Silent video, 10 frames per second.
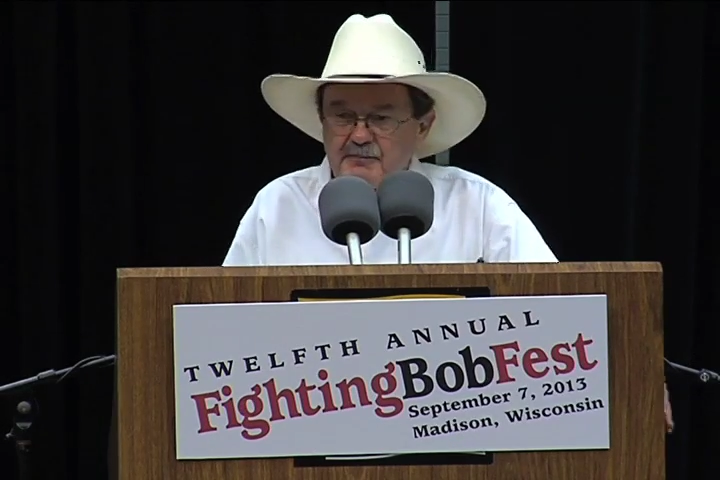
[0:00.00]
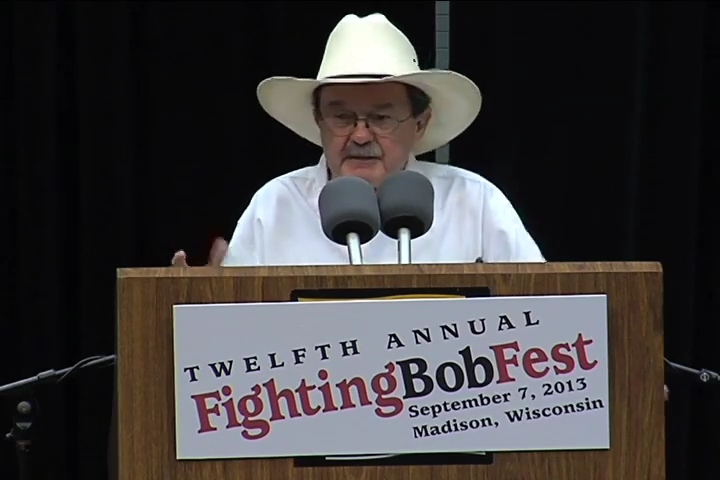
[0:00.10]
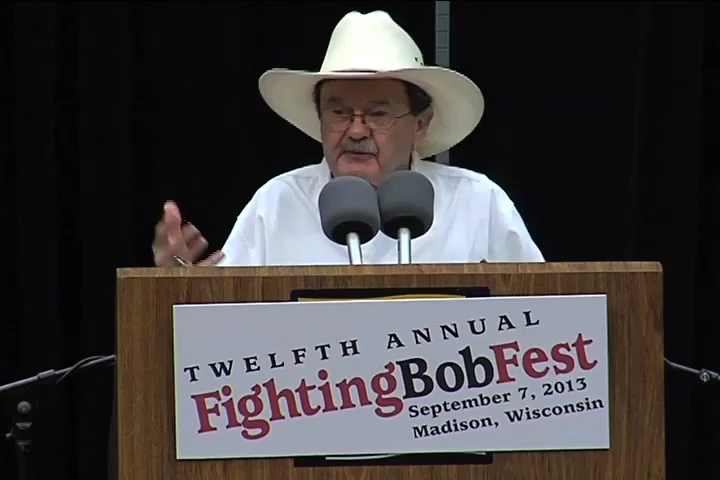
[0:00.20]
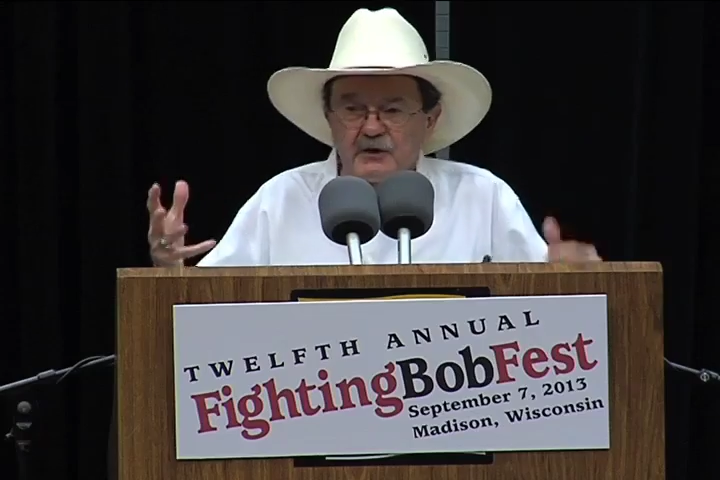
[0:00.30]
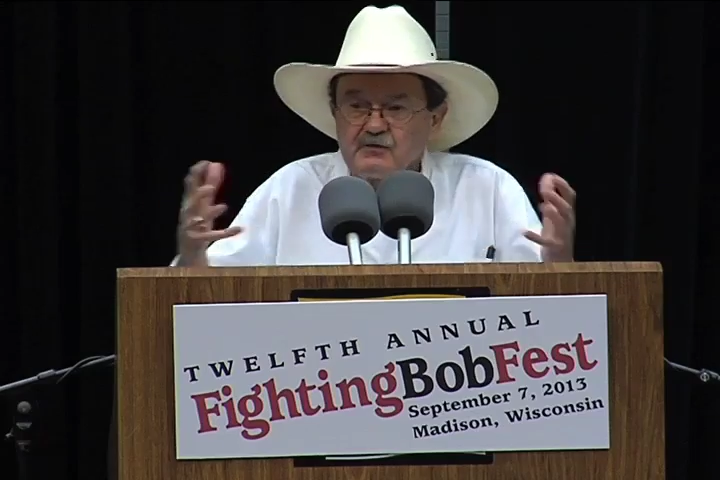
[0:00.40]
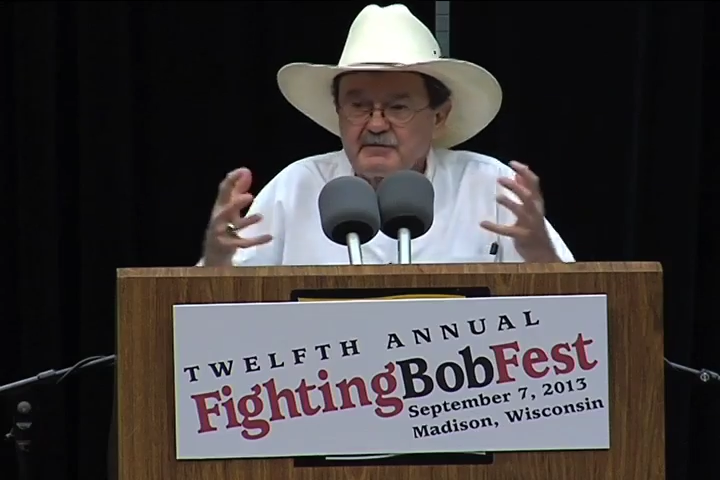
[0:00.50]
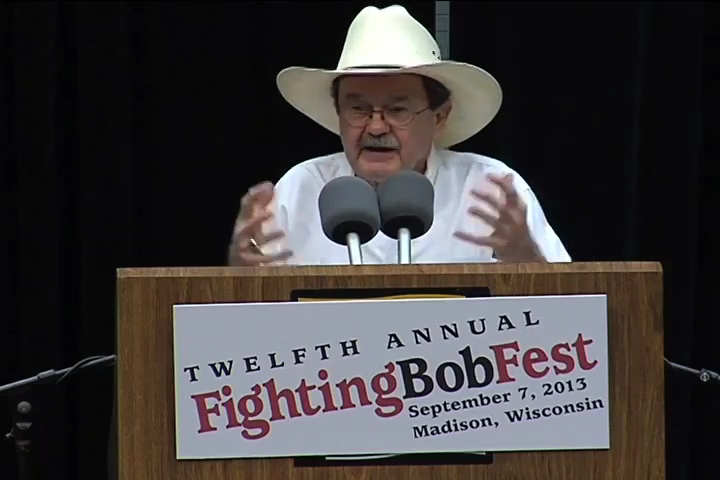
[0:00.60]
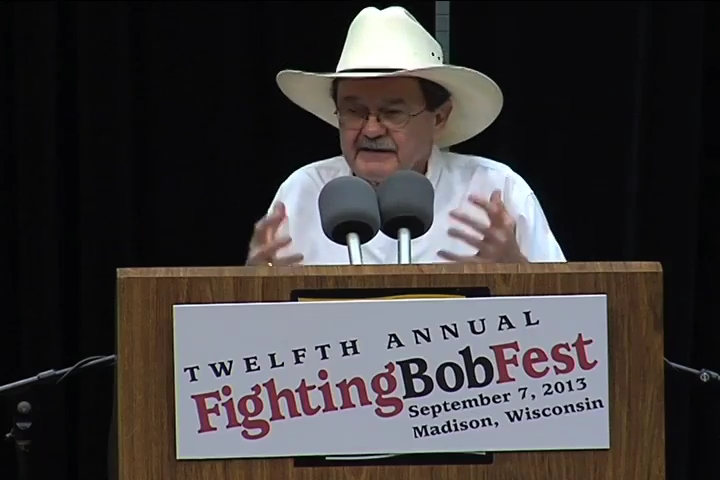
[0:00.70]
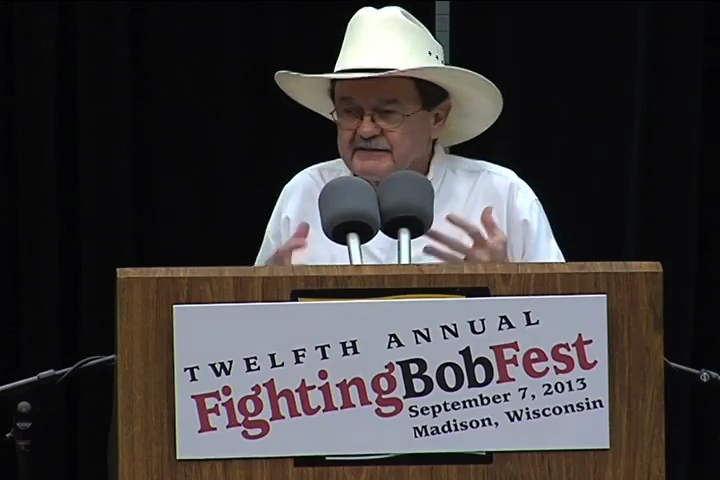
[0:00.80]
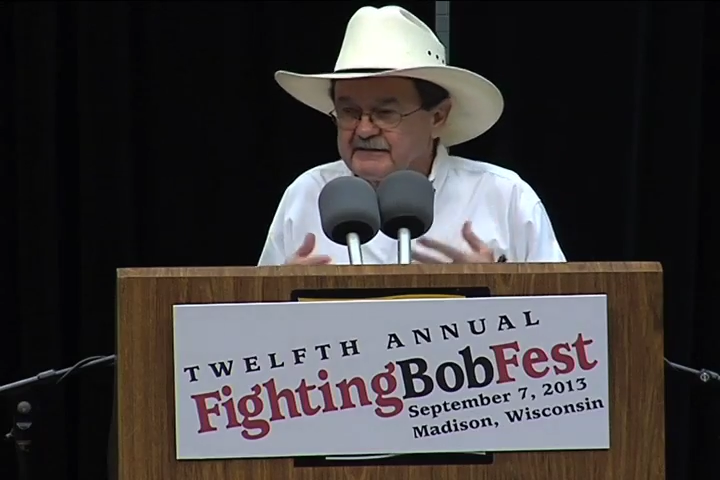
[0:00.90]
people know
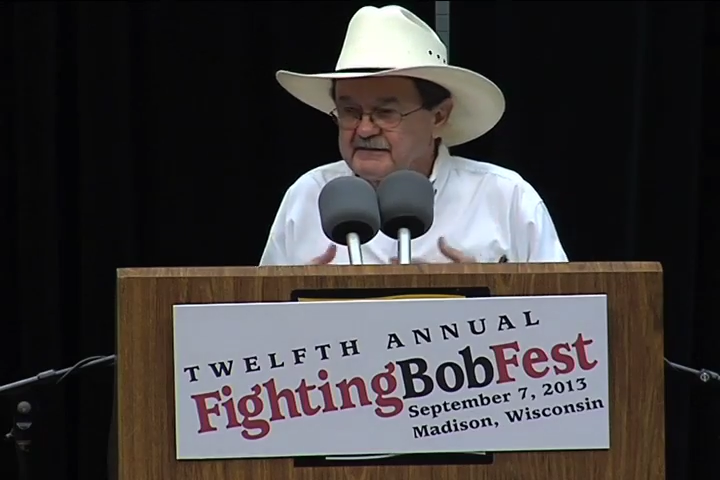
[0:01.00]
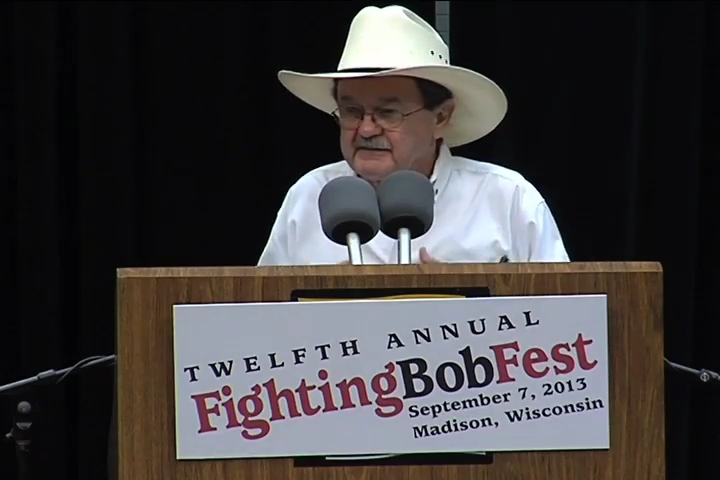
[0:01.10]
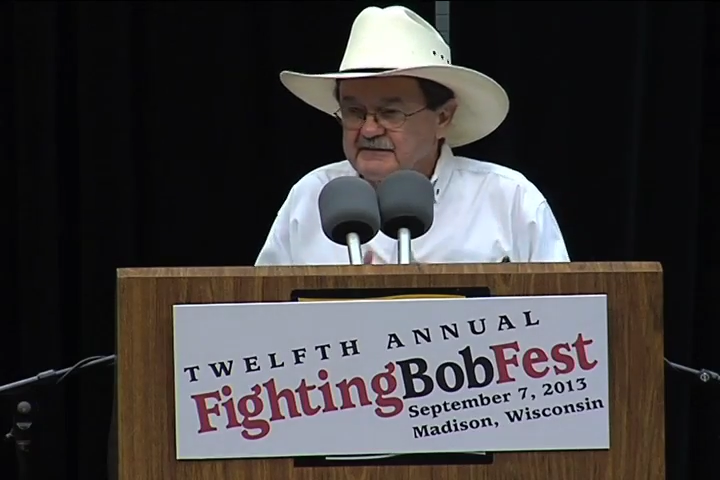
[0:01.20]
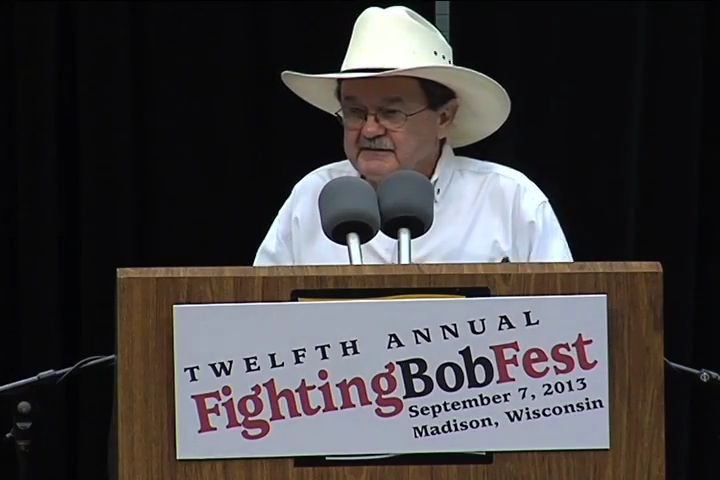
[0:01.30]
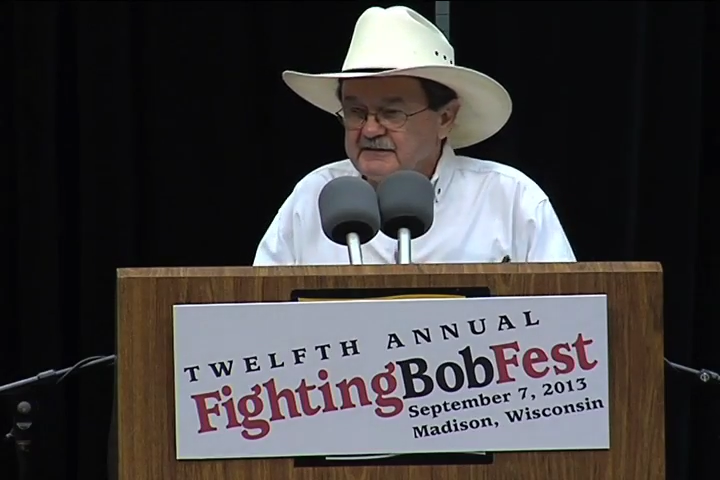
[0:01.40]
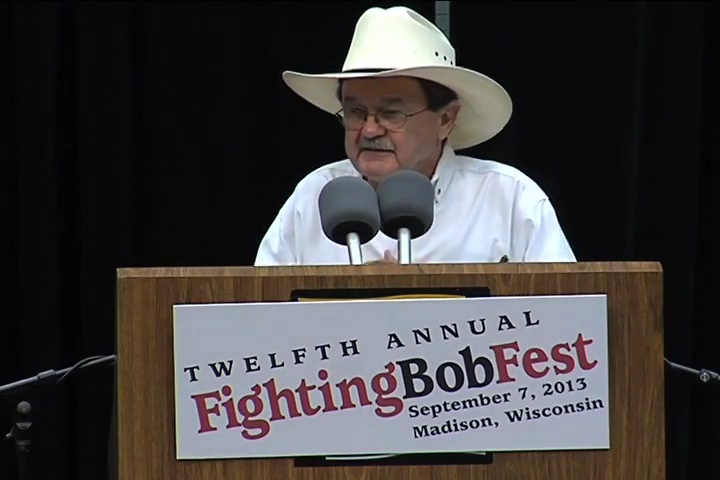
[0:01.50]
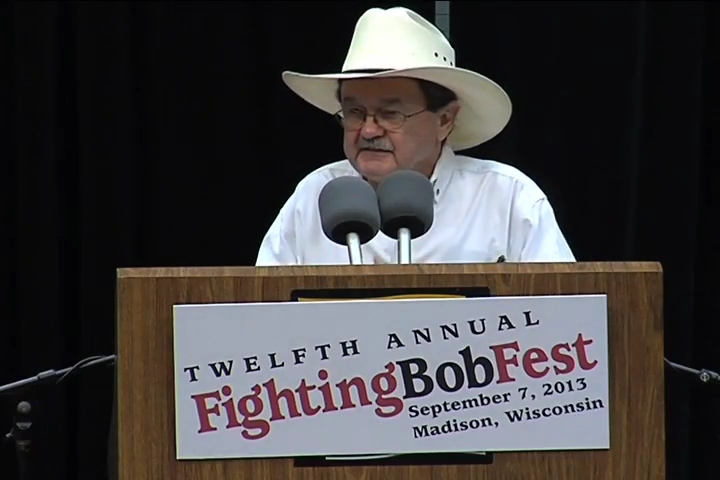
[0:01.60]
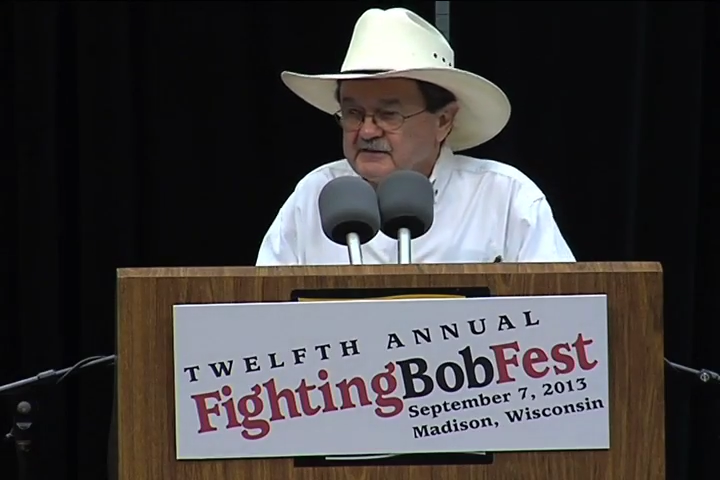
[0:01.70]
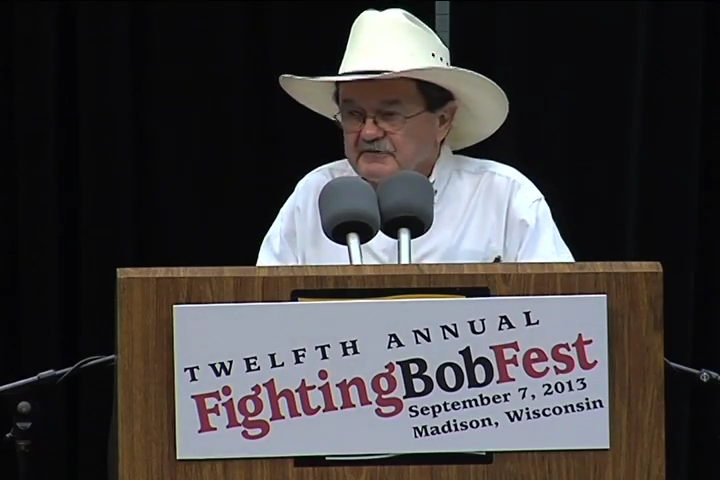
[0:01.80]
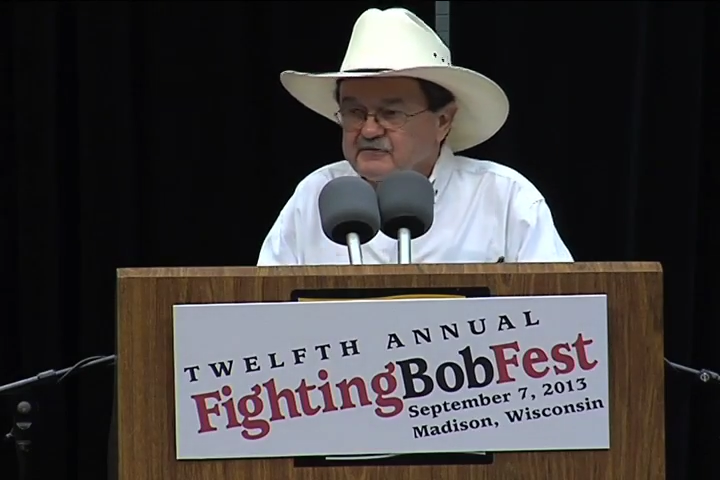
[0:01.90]
about it, uh,
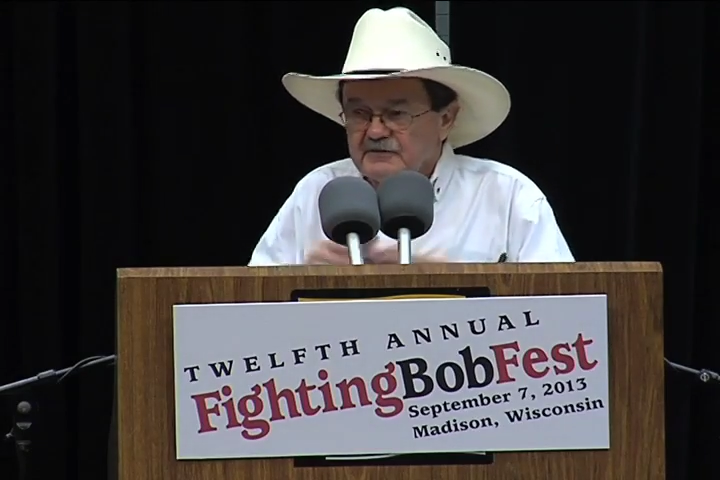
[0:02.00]
the,